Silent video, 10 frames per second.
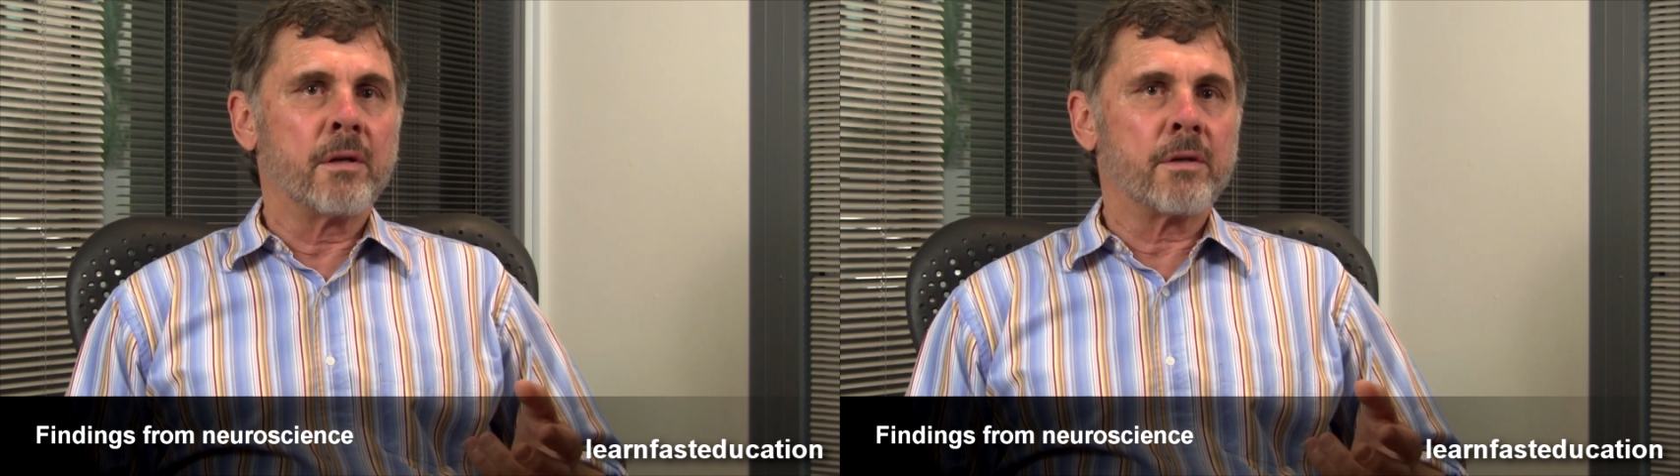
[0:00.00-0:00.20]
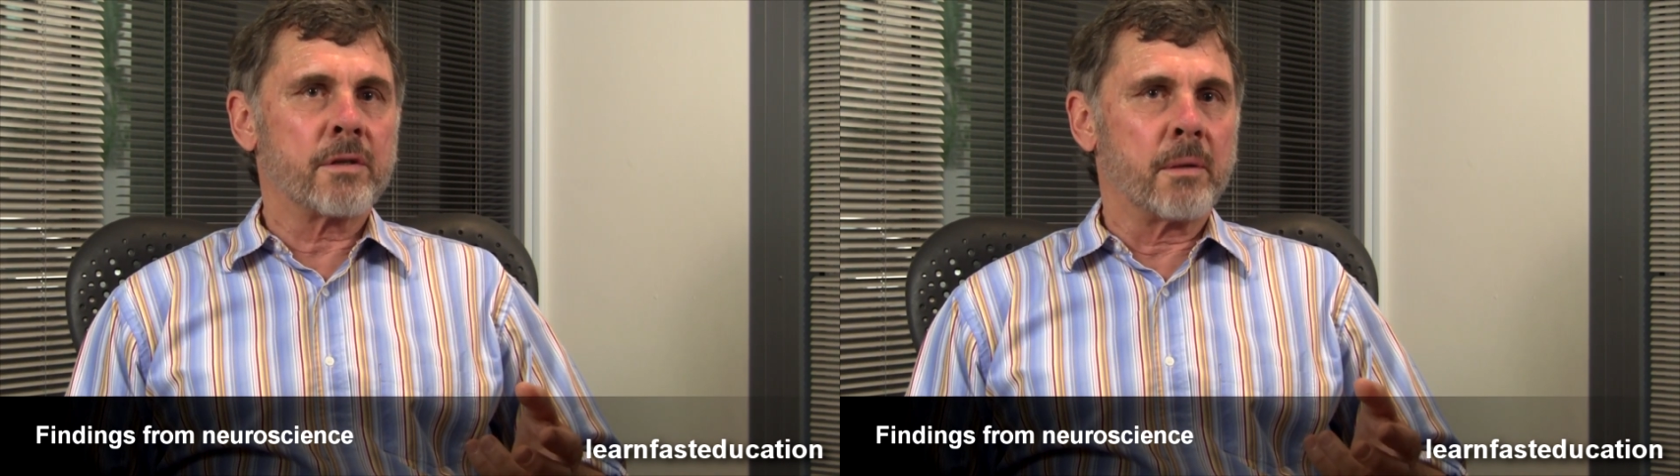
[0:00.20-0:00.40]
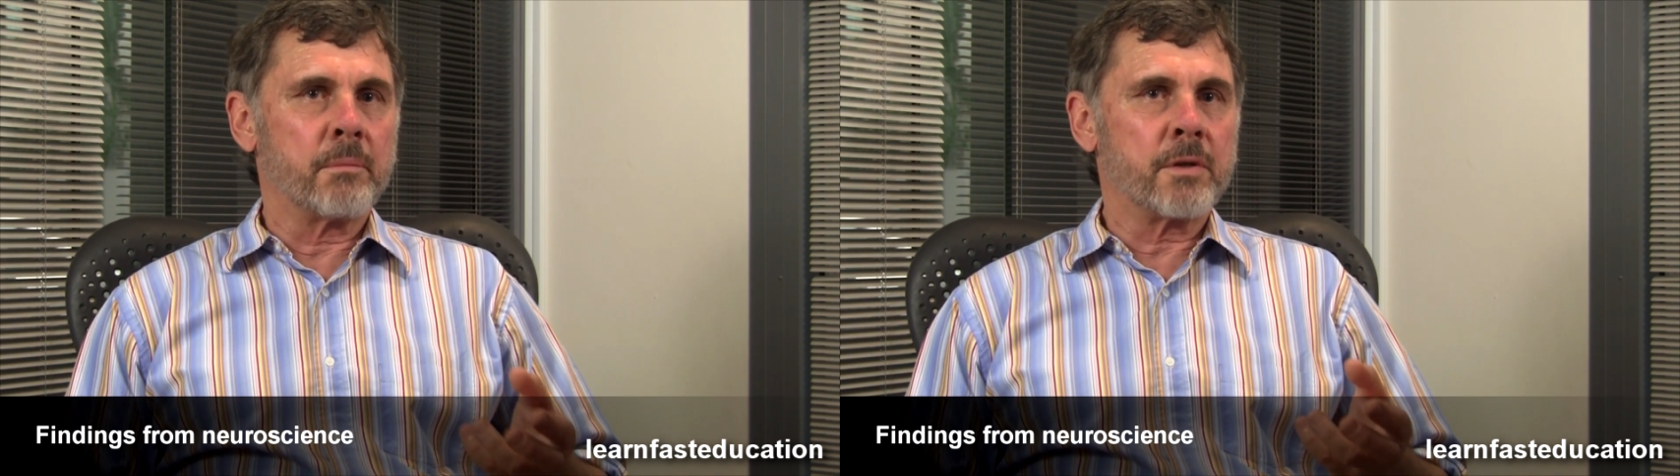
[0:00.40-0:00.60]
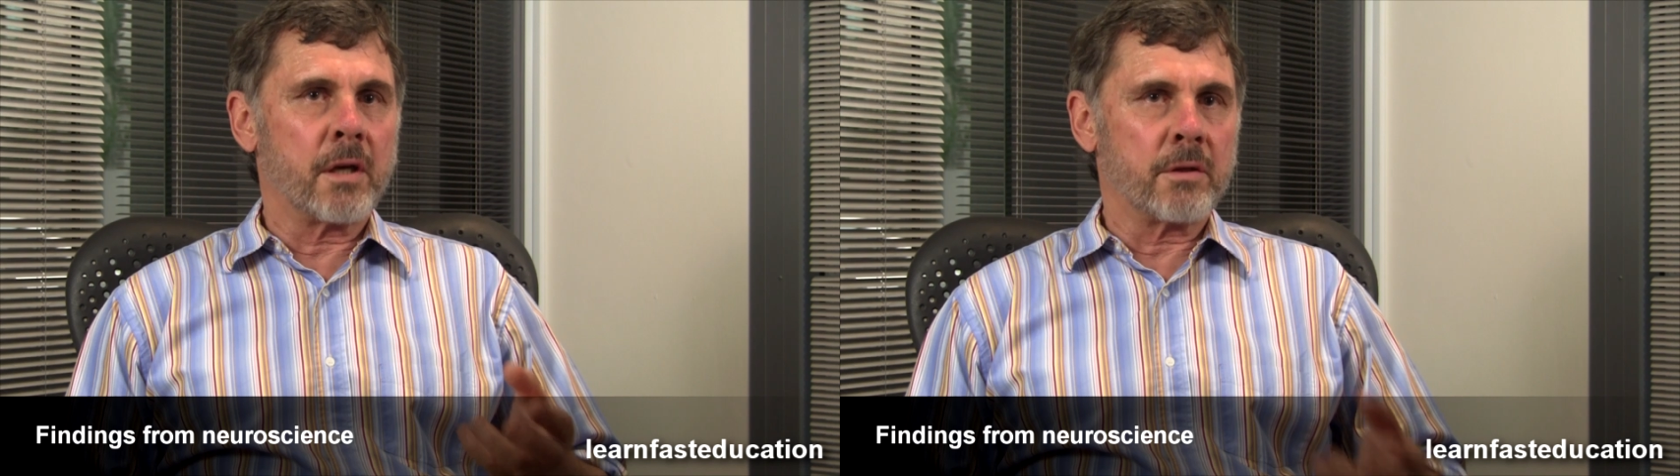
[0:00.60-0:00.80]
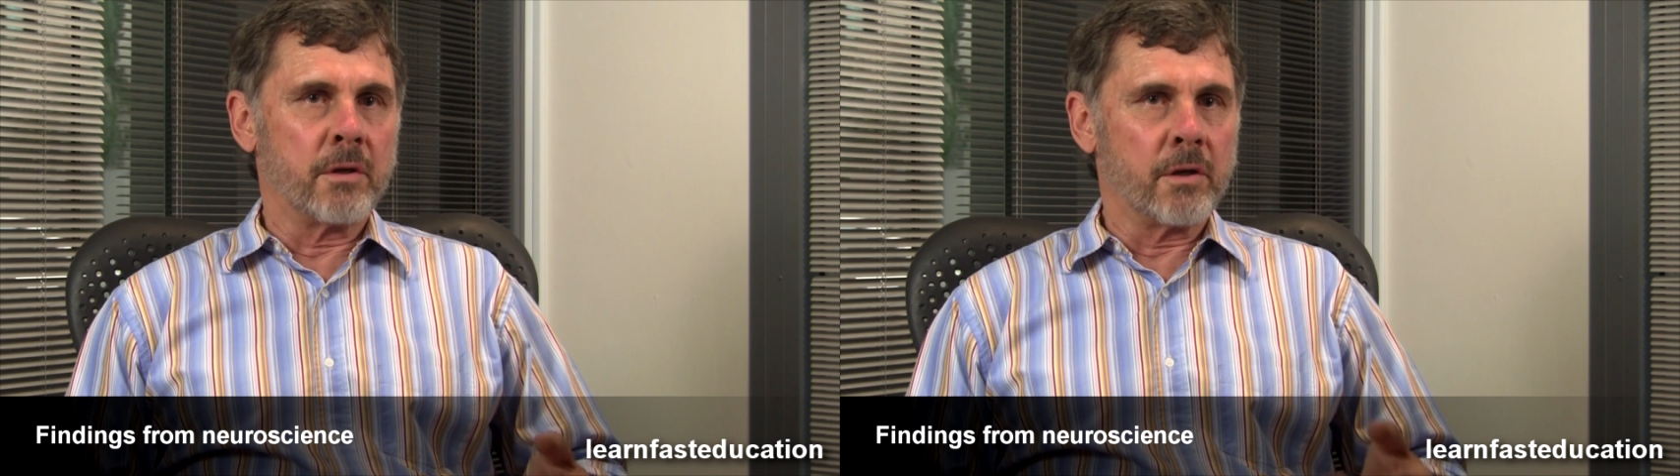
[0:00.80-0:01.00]
some
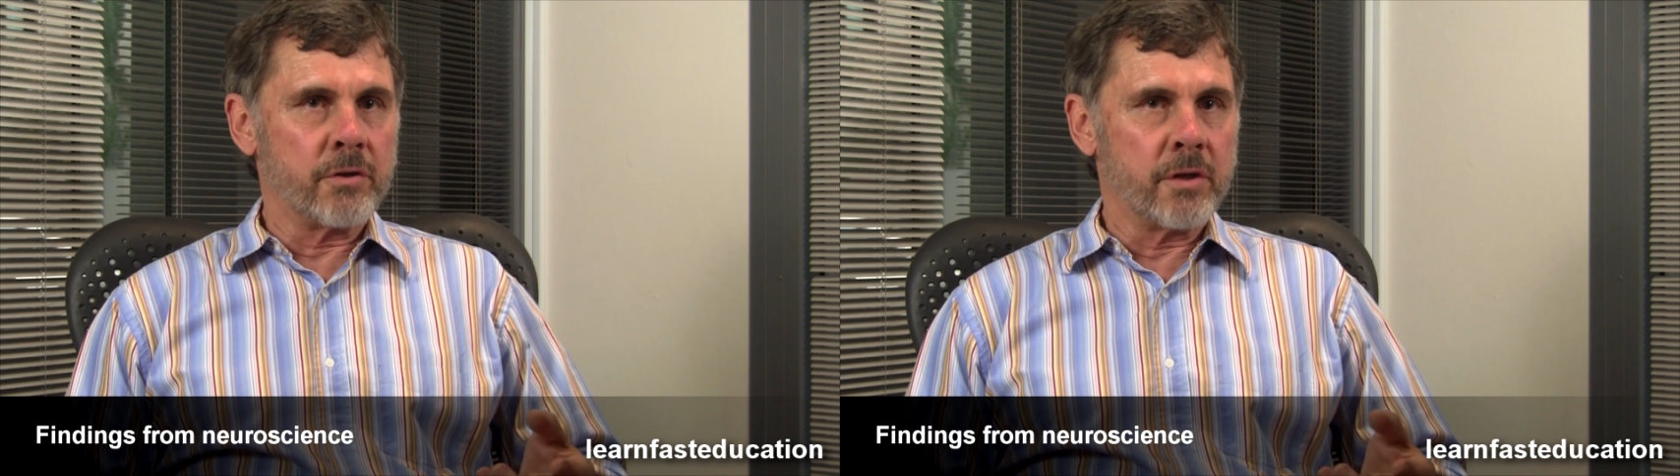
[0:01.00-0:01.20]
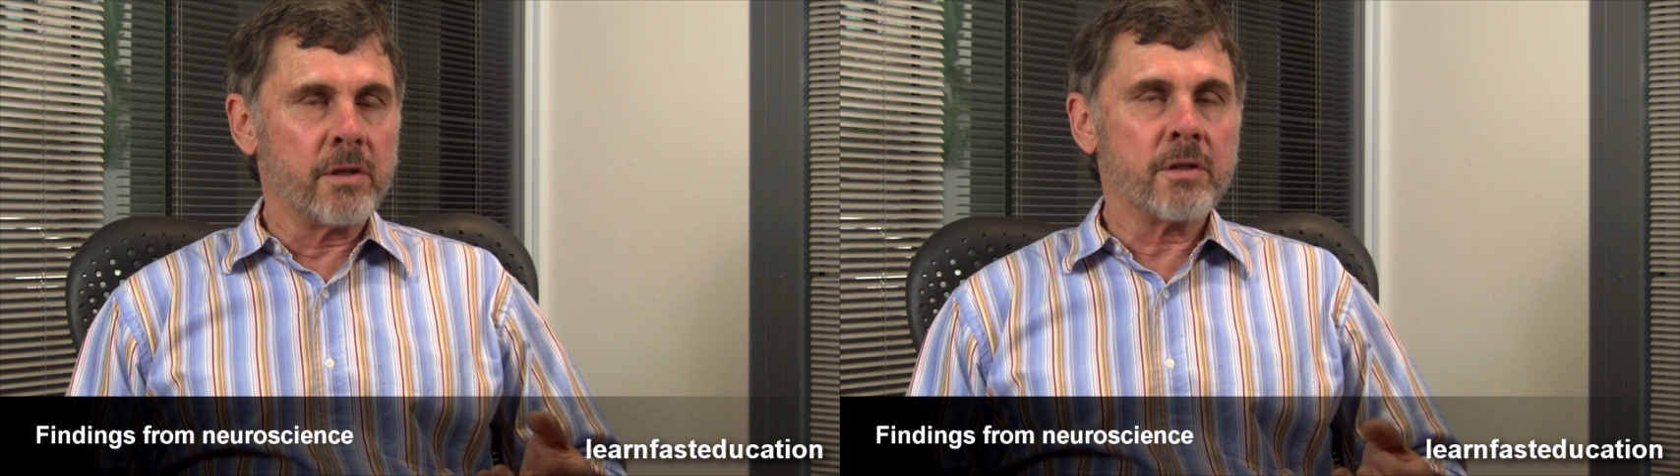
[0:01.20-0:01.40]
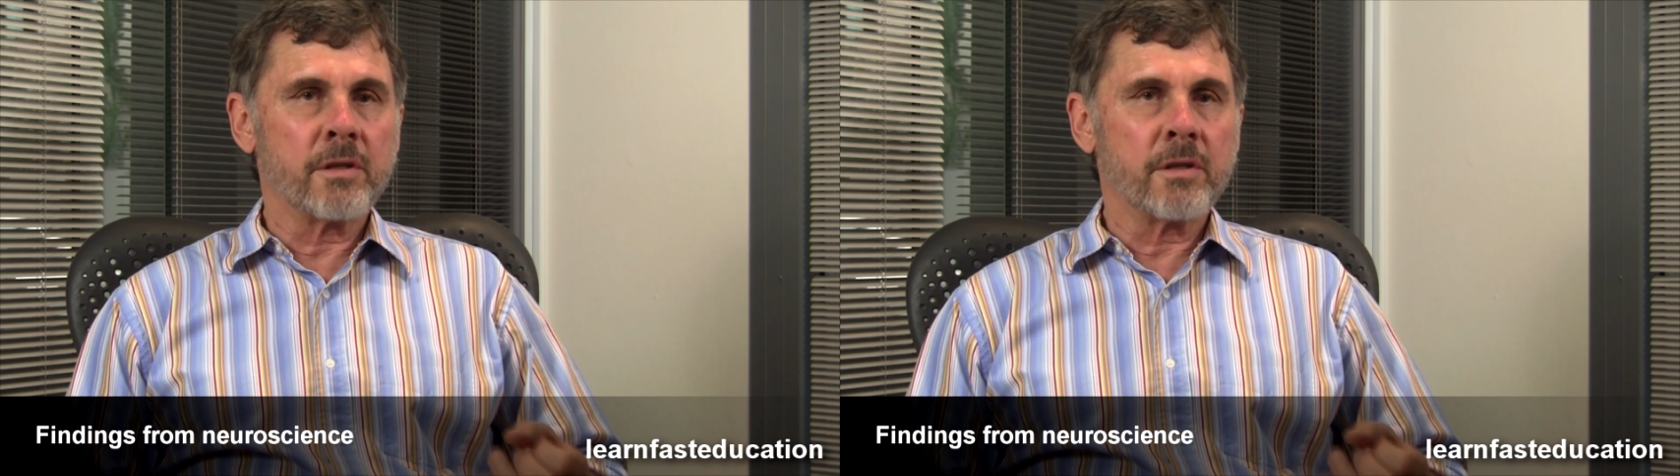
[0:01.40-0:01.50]
technologies.